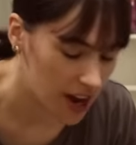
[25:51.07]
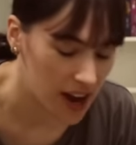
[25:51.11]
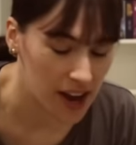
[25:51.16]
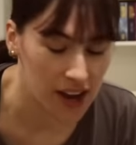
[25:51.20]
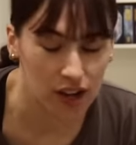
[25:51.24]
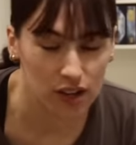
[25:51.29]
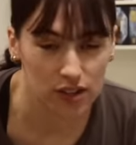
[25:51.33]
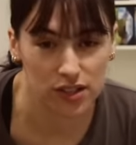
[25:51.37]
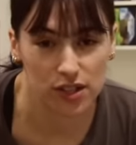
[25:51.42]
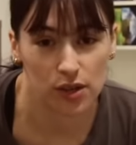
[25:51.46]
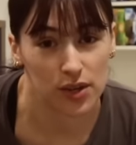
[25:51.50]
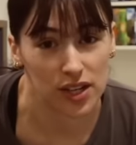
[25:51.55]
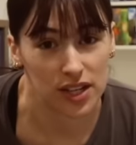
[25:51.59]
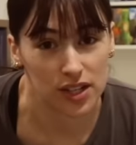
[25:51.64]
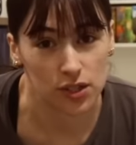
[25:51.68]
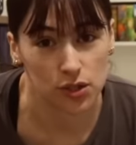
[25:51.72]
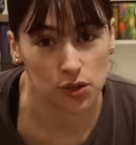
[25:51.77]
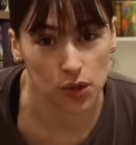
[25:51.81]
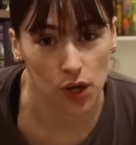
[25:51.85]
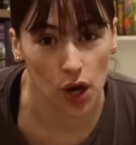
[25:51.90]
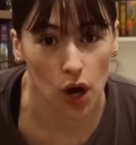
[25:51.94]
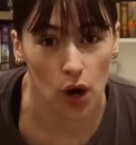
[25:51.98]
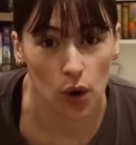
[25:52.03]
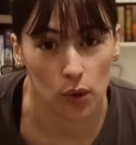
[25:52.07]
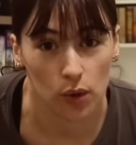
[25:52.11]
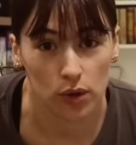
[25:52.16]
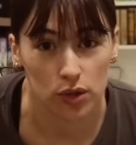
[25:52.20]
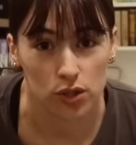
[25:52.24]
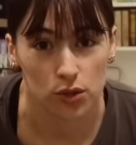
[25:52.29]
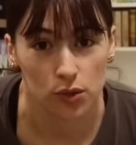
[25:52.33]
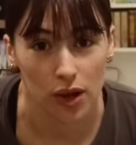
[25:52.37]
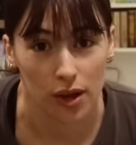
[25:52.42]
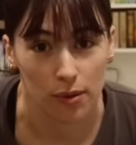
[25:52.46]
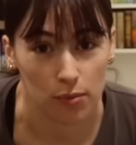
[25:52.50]
I also need to go
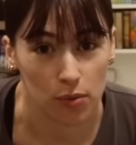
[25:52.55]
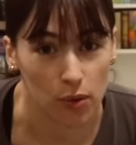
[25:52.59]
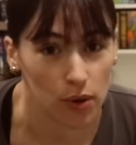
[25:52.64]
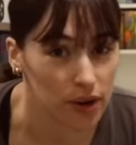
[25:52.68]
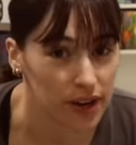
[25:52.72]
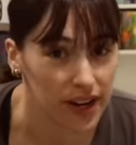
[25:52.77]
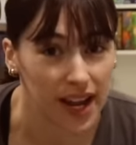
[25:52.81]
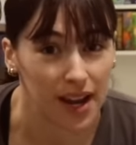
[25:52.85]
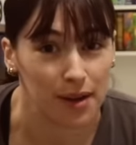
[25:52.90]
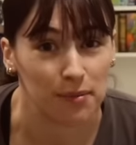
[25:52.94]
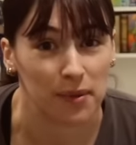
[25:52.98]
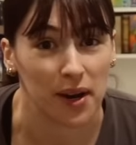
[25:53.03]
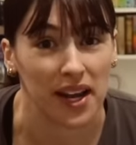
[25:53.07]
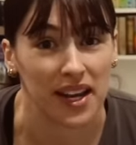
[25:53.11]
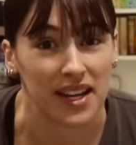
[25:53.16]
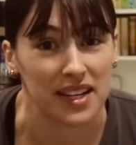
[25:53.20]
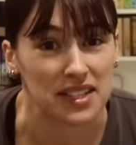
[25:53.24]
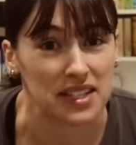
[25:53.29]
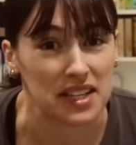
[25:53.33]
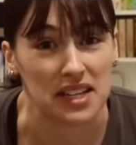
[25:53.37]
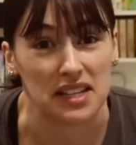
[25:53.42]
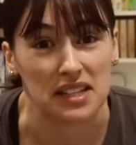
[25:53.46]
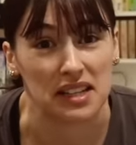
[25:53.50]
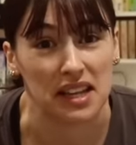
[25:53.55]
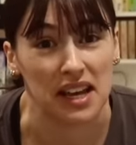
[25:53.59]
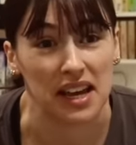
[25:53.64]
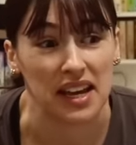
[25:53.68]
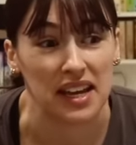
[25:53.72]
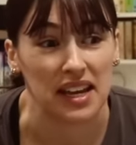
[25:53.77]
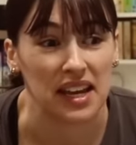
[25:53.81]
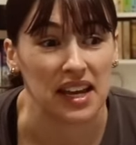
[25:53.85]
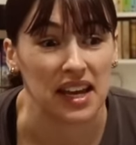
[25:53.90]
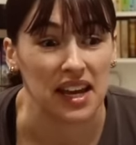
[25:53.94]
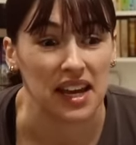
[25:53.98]
to a board game night in
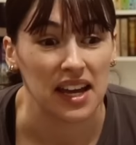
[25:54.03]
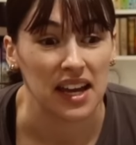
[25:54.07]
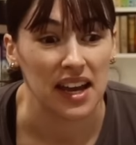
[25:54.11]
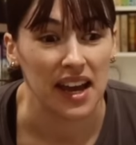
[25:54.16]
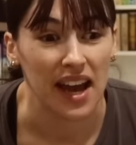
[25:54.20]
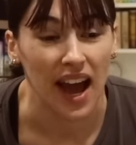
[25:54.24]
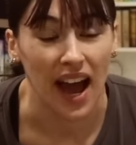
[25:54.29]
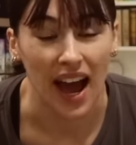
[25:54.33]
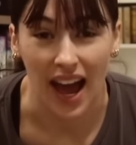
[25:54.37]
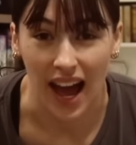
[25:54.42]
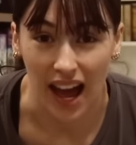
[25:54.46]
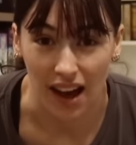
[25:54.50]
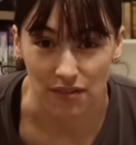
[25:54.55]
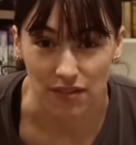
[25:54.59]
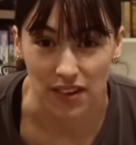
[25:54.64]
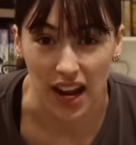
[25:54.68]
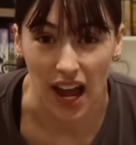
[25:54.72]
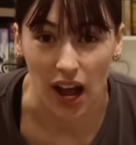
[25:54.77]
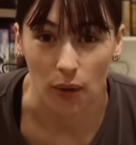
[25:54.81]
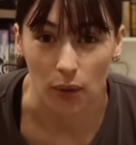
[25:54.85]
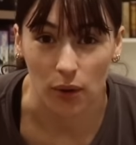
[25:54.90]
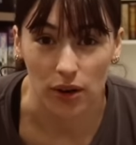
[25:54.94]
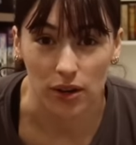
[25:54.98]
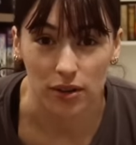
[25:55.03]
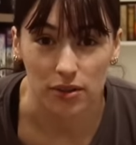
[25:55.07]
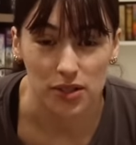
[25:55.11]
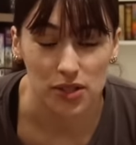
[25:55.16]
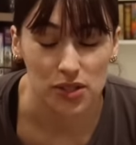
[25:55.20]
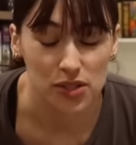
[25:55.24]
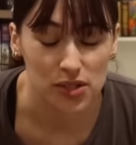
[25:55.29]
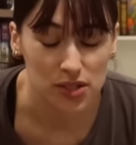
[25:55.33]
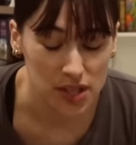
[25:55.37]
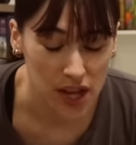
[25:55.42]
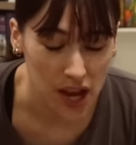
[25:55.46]
like a half an hour.
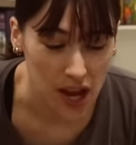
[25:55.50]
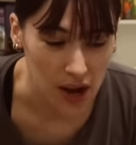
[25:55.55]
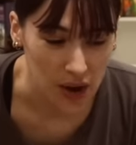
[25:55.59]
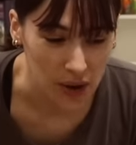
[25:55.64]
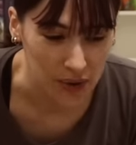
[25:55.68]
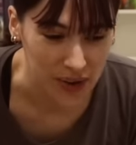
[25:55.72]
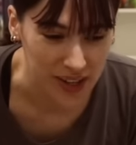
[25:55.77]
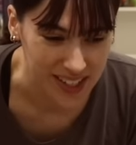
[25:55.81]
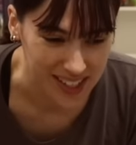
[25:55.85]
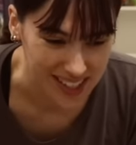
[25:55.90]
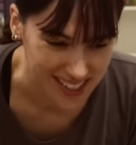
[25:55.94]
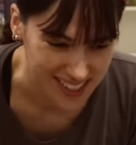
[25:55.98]
So